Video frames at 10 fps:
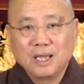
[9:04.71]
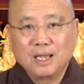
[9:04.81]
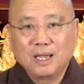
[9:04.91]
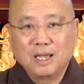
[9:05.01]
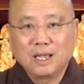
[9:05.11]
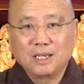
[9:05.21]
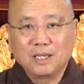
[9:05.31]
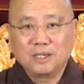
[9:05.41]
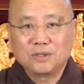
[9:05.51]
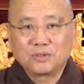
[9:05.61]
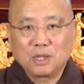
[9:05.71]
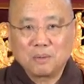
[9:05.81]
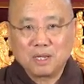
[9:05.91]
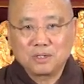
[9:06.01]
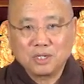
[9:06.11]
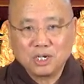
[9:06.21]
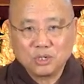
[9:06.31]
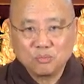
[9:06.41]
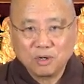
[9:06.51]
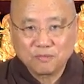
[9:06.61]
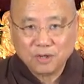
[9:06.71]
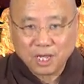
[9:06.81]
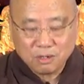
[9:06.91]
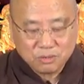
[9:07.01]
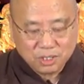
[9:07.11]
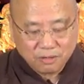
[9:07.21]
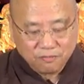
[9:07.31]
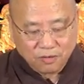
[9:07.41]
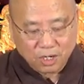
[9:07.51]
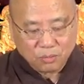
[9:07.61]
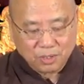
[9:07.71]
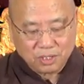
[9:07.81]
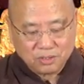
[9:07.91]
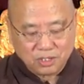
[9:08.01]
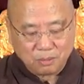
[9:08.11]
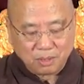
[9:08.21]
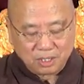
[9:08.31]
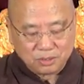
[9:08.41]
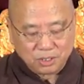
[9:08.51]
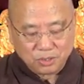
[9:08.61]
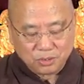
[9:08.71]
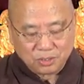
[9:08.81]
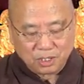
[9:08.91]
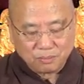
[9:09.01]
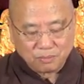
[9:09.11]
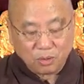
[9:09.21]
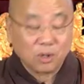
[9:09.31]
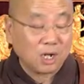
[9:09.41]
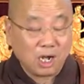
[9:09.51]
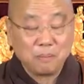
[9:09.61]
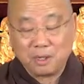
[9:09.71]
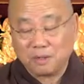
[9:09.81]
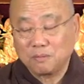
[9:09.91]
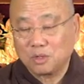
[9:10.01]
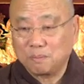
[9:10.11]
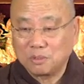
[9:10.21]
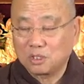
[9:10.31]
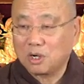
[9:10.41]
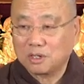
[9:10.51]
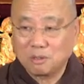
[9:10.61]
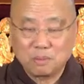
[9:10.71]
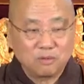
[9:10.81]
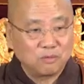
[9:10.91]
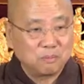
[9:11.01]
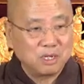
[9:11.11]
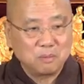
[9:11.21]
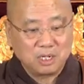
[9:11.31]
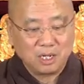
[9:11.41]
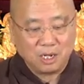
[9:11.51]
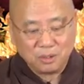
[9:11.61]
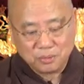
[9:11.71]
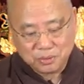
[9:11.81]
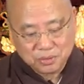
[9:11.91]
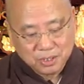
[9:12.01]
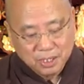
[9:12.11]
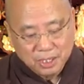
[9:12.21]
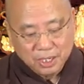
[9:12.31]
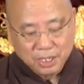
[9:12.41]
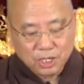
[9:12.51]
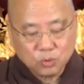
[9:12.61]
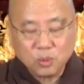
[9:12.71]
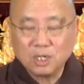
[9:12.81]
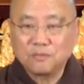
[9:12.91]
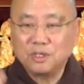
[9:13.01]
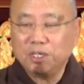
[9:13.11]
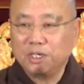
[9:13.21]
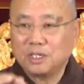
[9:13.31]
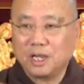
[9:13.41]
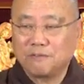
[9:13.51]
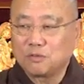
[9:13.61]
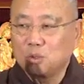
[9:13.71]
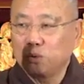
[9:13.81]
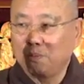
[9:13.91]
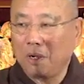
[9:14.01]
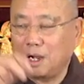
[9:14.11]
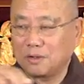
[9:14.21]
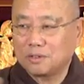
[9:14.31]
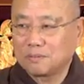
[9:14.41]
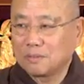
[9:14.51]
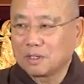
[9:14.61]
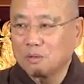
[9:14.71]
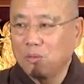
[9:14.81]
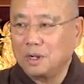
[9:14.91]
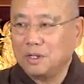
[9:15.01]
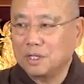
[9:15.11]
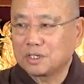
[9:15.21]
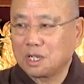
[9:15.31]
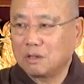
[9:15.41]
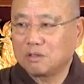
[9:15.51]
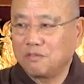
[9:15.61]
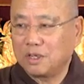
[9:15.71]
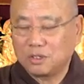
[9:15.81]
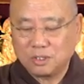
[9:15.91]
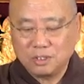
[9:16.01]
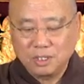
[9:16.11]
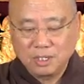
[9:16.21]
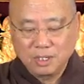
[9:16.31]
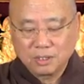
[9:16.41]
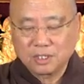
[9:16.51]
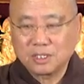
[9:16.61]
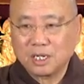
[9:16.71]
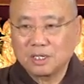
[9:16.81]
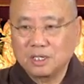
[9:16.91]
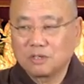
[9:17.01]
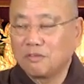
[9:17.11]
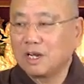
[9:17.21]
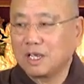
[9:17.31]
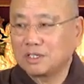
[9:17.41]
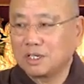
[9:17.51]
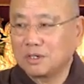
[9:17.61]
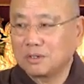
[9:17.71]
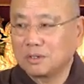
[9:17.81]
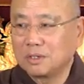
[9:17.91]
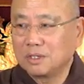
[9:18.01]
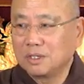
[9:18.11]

And in stabilization, we have counting, following, and stabilization that or coming, we have been talking about for many, many hours. Each one of these have two parts. The one is cultivation, the second is realization.